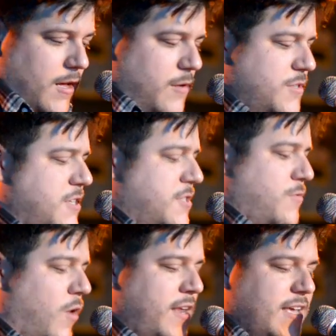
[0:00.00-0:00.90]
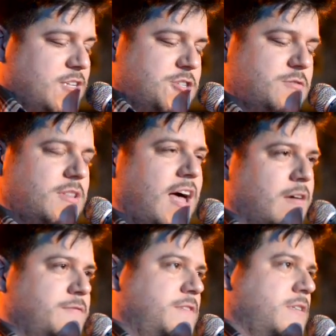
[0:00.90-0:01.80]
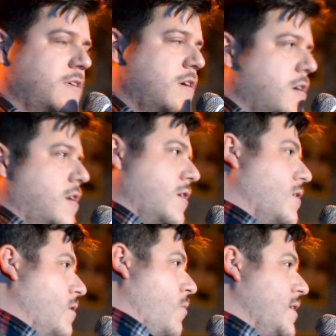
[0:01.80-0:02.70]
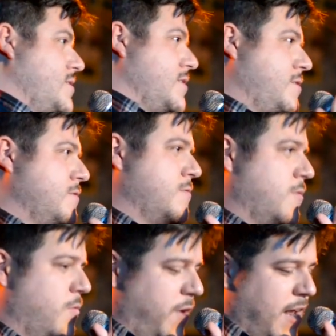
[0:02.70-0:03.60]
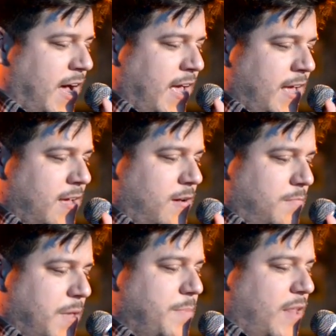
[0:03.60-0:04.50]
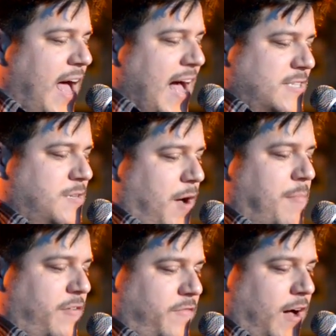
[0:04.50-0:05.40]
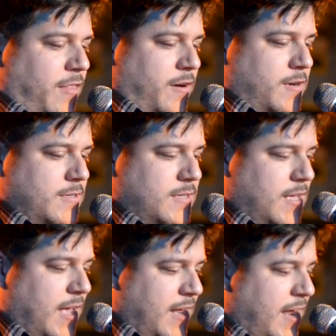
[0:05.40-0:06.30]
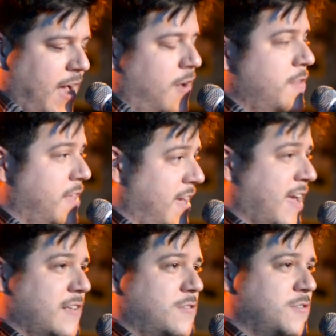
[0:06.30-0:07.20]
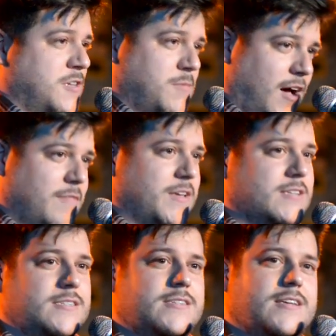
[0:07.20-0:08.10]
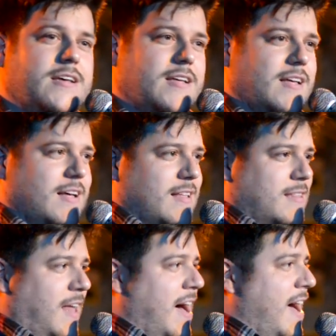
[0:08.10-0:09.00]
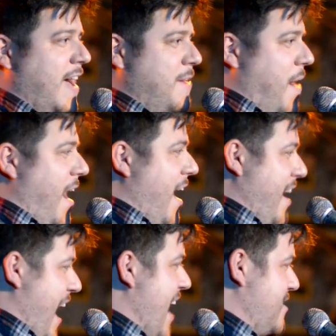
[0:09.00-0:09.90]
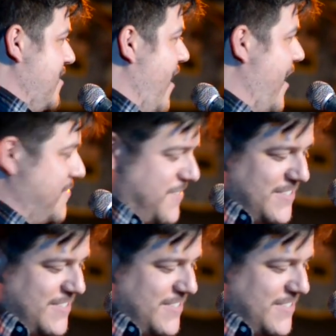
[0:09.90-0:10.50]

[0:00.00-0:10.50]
There was just one issue left. What to do when people asked about my father, and now the answer seemed obvious. Lie my ass off.